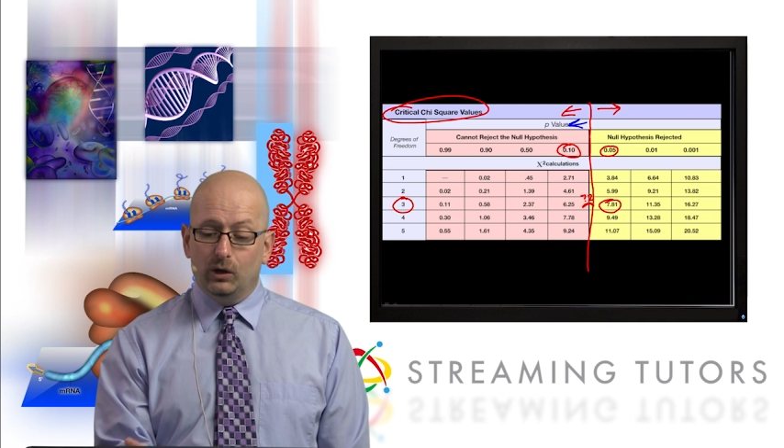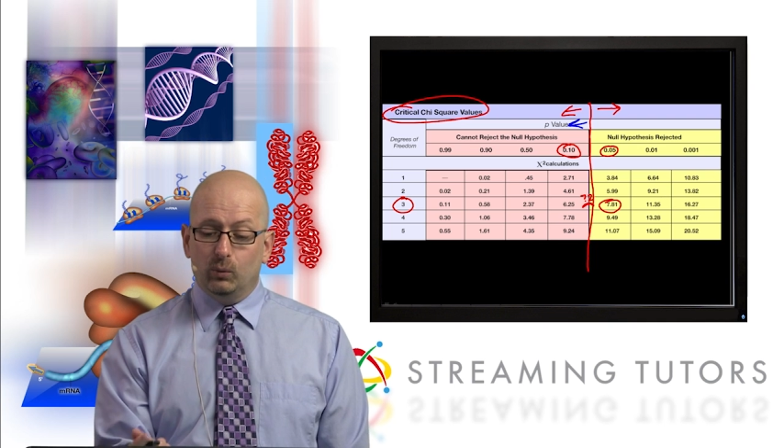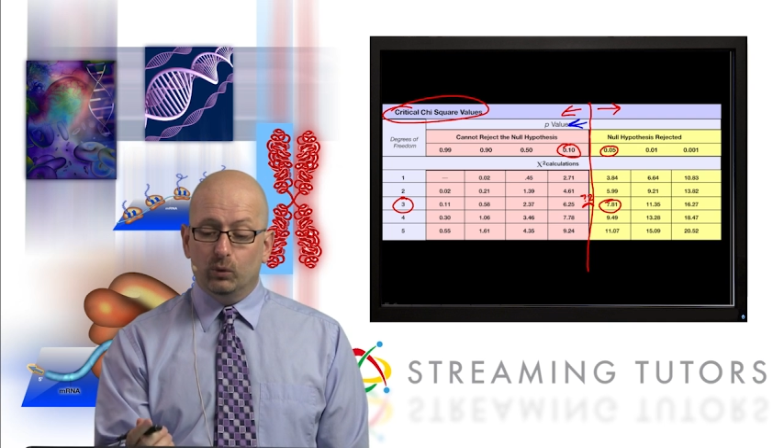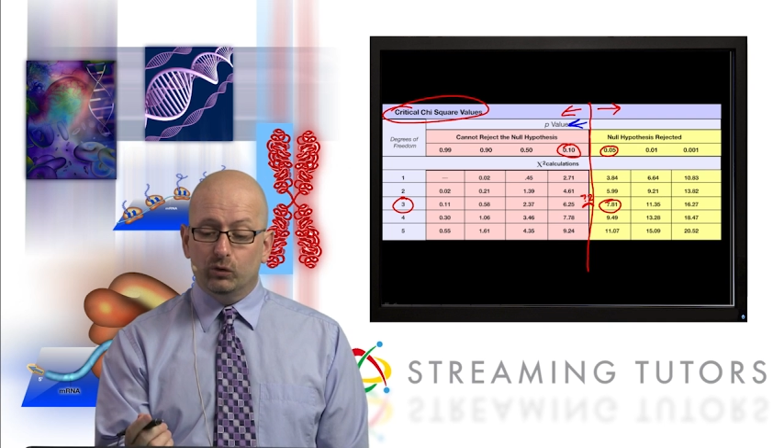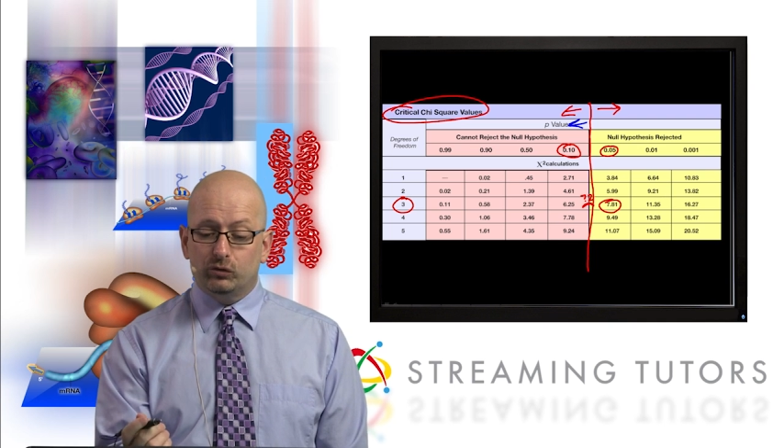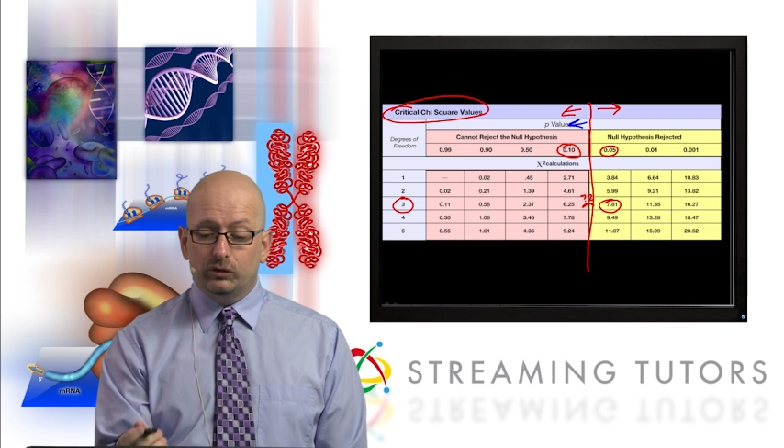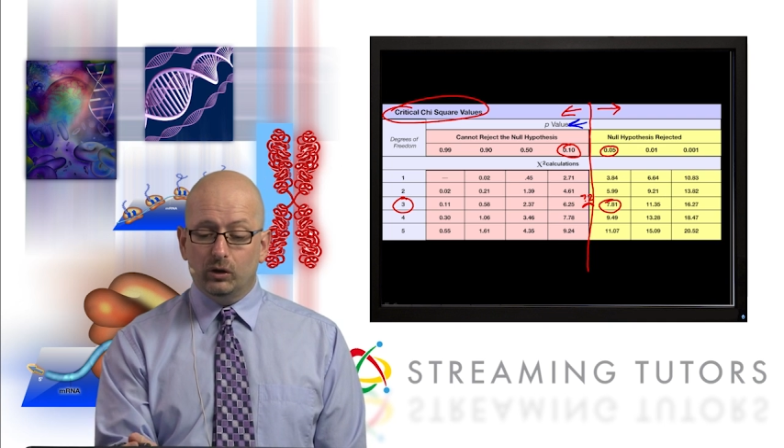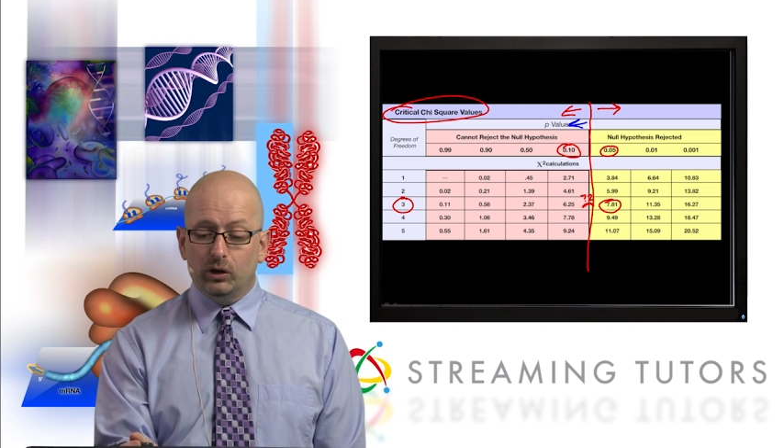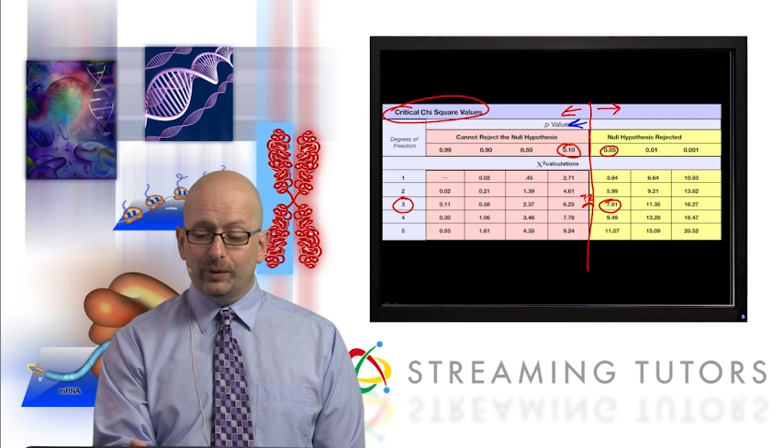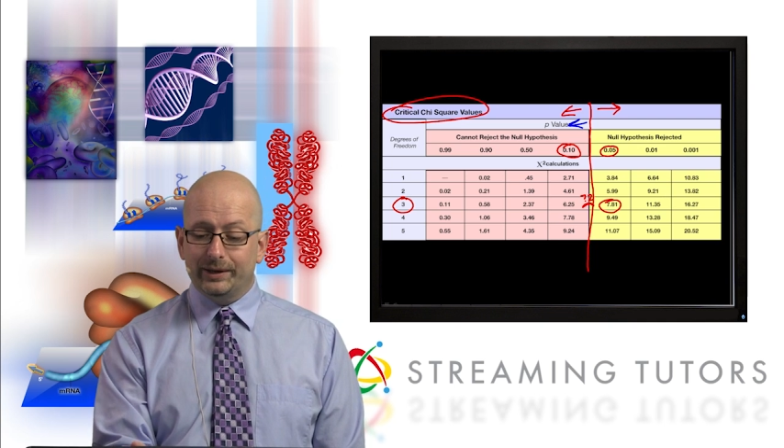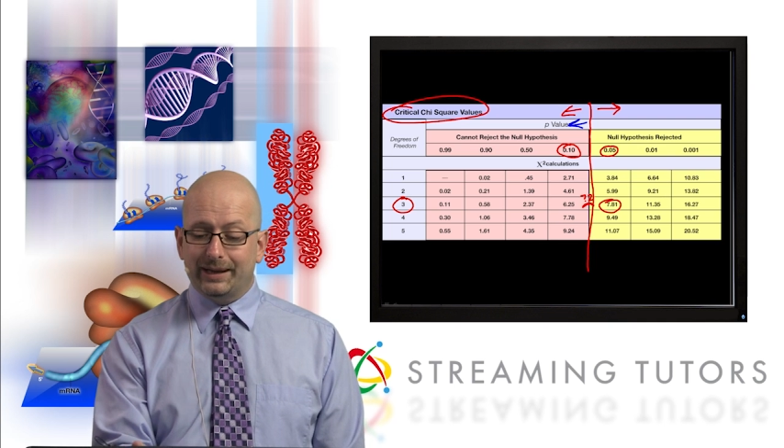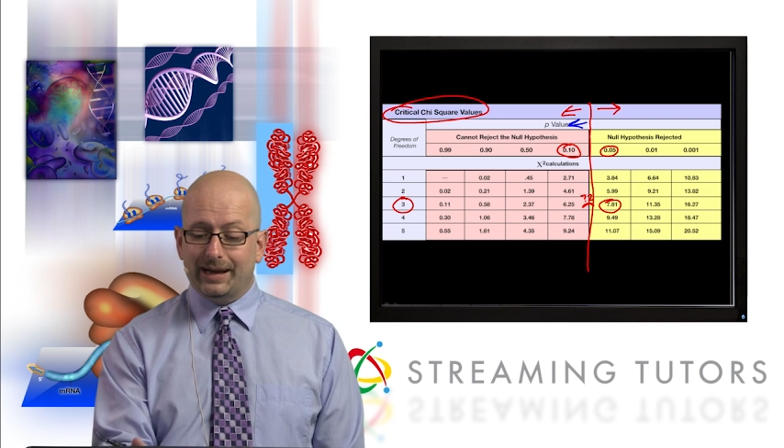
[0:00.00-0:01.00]
we're still
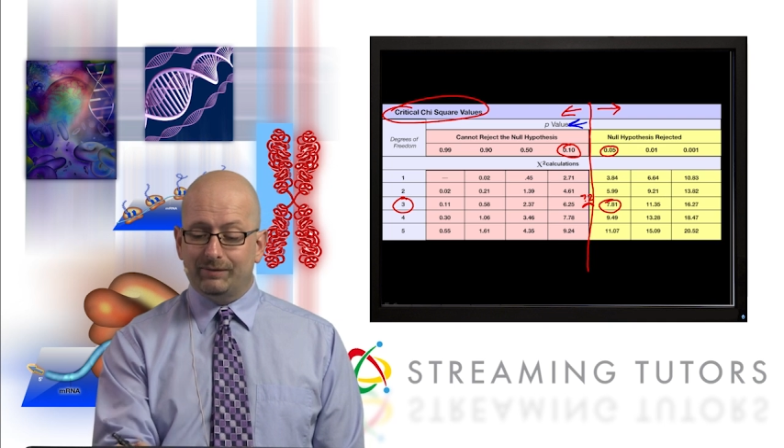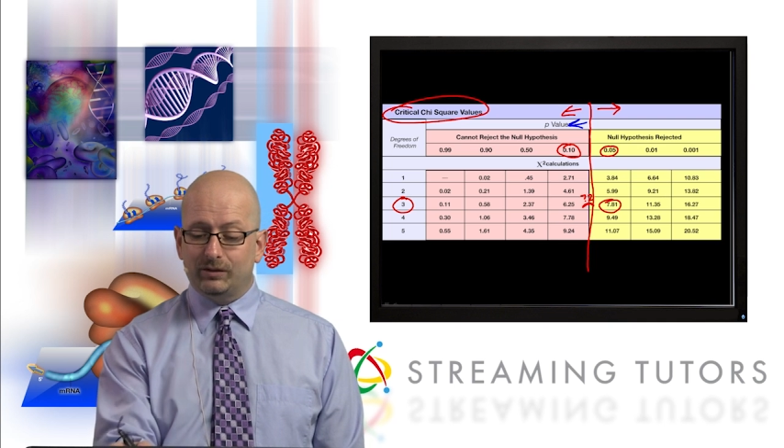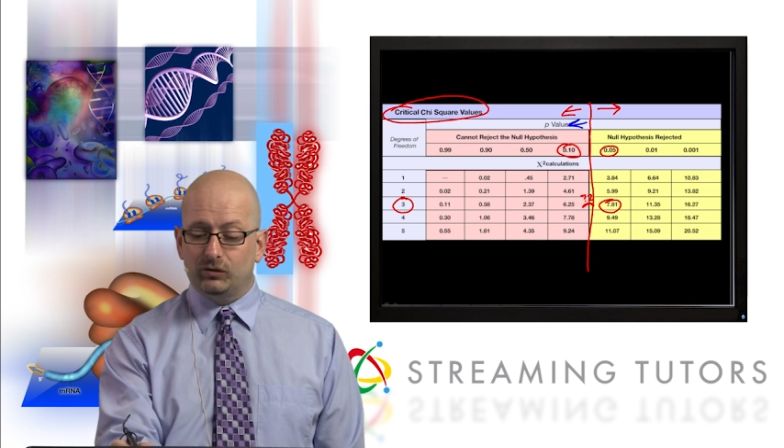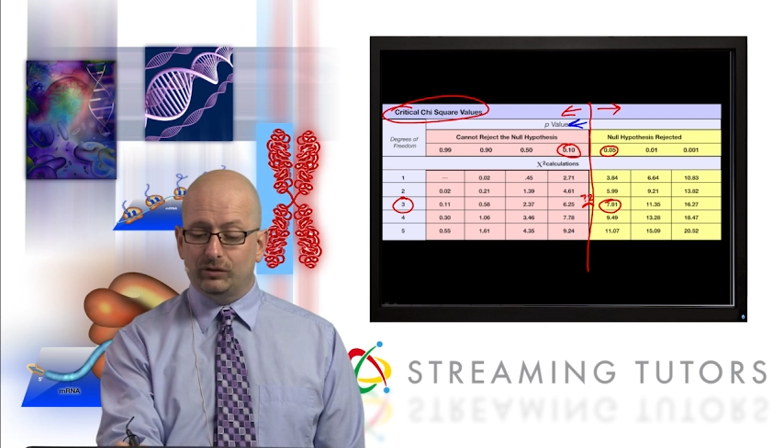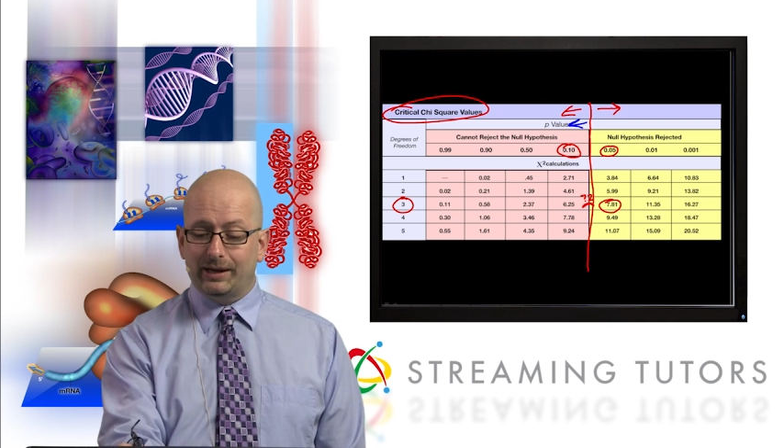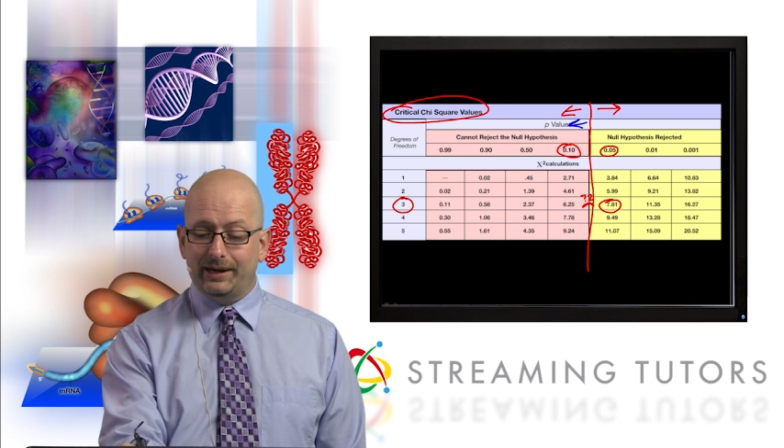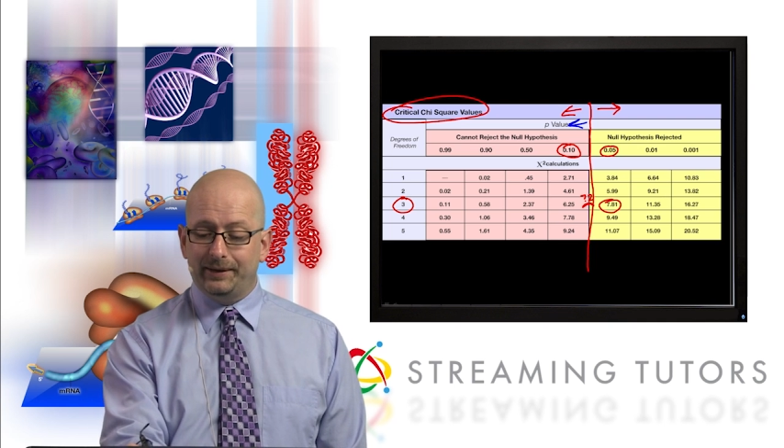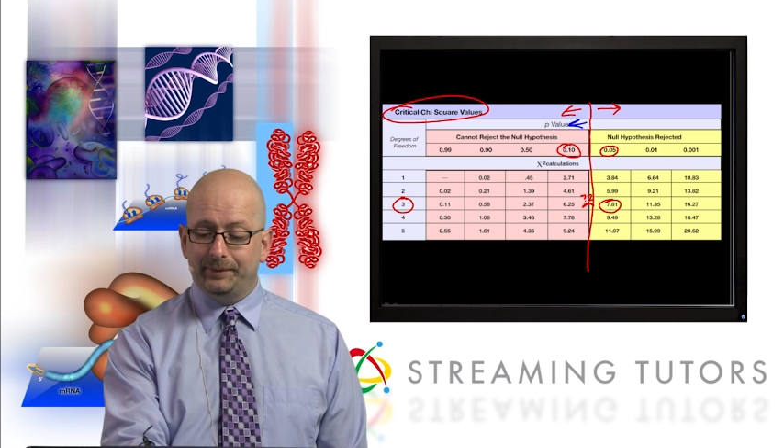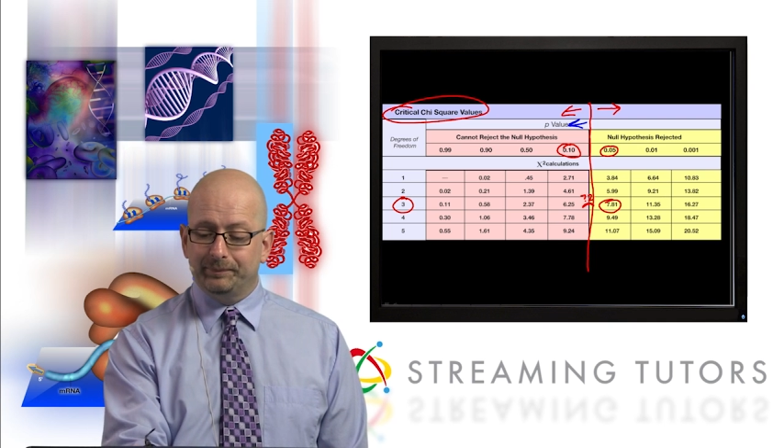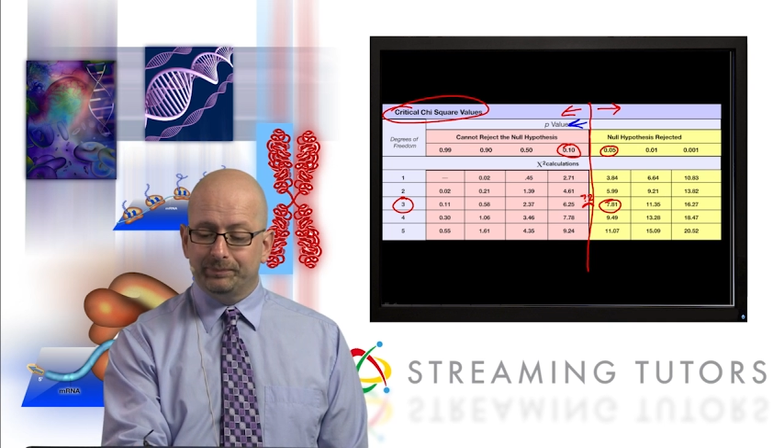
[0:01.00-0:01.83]
going to have to say